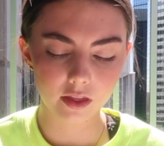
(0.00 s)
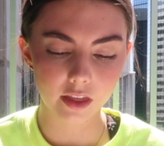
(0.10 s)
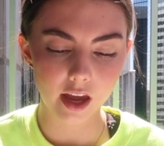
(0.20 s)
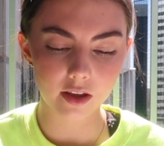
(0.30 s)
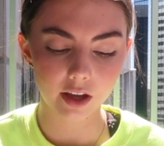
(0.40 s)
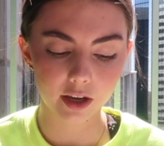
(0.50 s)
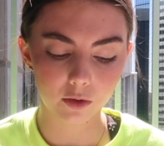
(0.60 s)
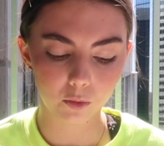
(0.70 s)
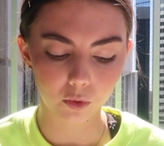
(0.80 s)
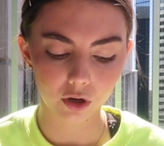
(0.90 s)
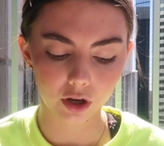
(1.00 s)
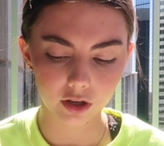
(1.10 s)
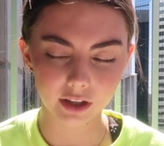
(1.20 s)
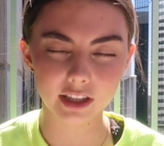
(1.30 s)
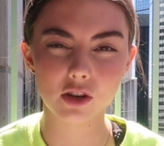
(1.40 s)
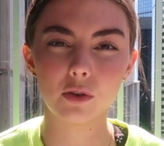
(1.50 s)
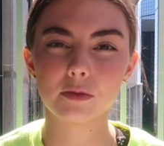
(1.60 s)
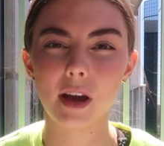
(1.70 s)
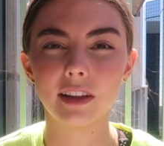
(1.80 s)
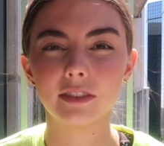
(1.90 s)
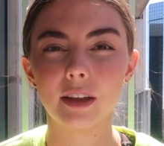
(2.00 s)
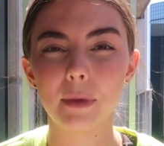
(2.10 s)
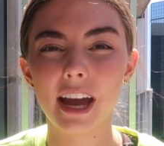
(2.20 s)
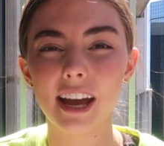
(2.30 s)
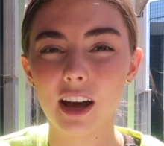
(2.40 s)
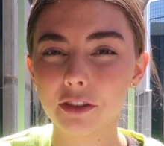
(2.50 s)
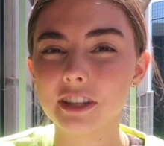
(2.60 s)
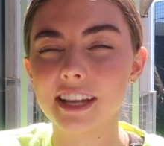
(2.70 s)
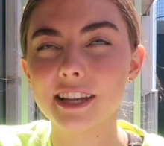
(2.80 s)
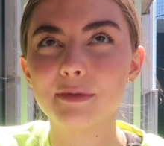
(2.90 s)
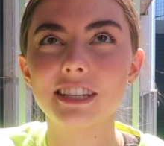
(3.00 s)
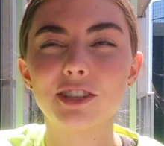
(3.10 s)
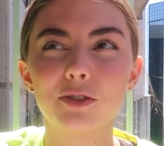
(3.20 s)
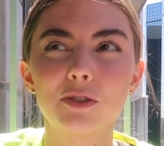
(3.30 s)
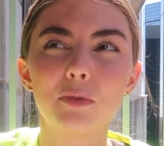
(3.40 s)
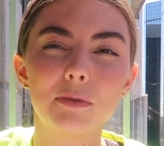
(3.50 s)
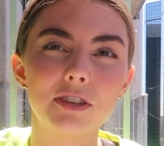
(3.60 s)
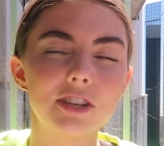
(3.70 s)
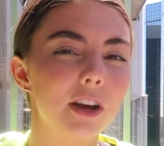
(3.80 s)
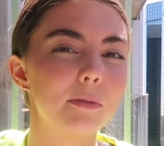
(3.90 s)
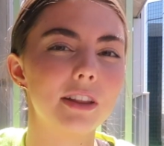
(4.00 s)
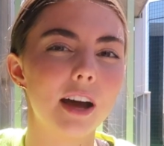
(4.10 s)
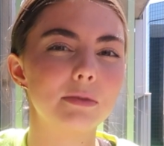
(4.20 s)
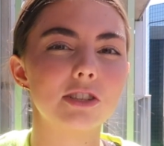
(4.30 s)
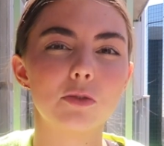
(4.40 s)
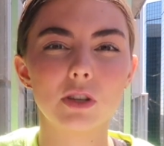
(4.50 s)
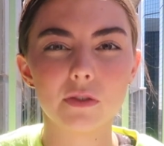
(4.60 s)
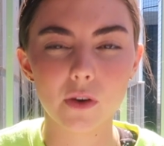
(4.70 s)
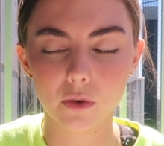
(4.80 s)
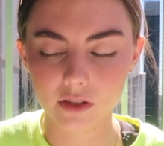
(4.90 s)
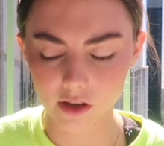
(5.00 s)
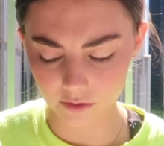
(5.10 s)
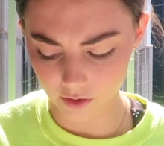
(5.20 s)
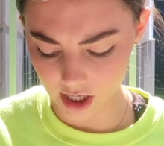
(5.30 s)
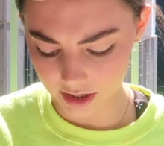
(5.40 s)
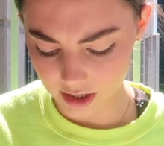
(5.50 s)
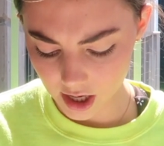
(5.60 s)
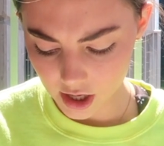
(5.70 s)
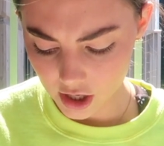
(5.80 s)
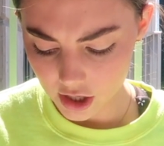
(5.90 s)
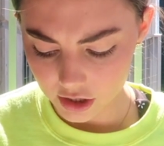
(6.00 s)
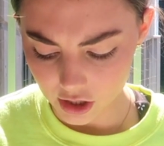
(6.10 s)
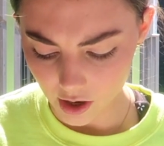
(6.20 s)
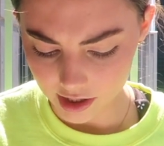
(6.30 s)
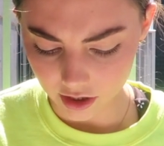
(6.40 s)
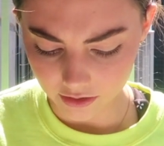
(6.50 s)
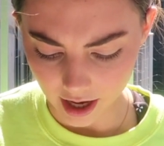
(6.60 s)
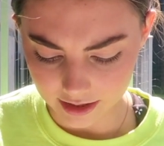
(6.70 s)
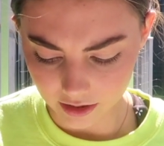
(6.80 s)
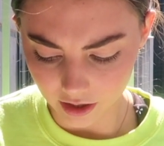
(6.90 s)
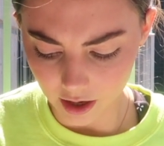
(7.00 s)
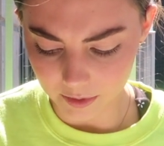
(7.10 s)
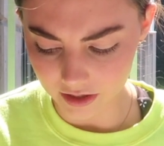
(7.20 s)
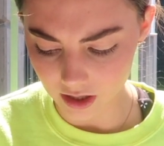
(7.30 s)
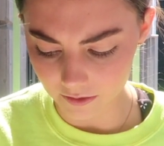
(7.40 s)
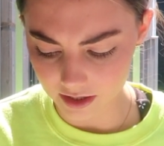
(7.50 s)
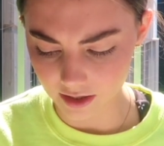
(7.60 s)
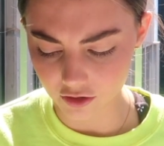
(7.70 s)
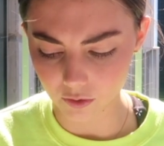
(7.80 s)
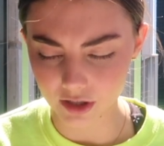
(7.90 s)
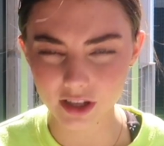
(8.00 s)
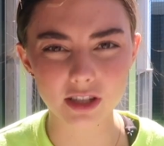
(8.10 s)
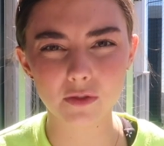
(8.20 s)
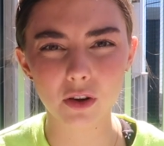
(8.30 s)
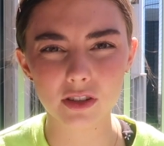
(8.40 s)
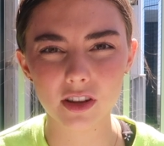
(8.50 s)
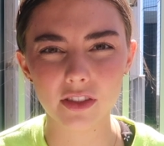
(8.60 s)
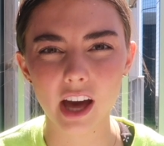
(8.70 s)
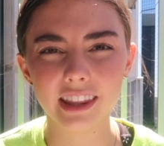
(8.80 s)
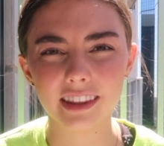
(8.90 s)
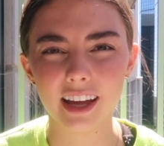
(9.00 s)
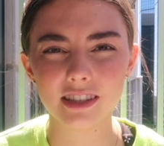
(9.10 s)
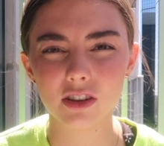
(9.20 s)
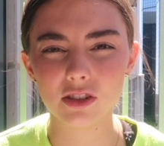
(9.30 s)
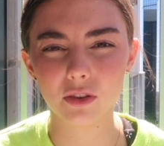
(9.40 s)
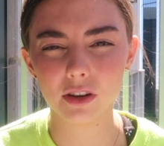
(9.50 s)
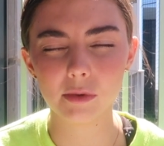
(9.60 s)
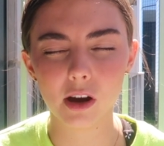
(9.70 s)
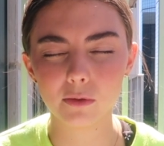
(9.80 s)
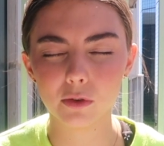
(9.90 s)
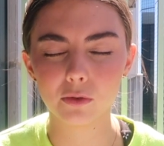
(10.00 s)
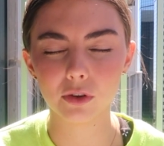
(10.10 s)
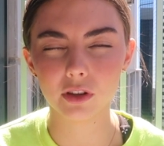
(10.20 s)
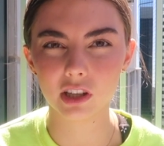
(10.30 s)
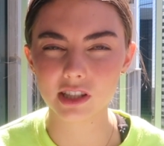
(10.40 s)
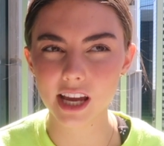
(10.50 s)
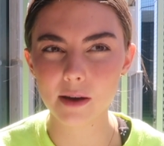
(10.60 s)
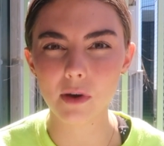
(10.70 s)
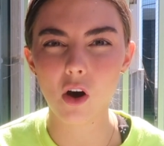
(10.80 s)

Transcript: They like were like, so it was my health assessment teacher is pretty much telling my lab teacher what to focus on for us. So I took that into account, because obviously if she wants us to focus on that, then that's also going to be helpful for the exam.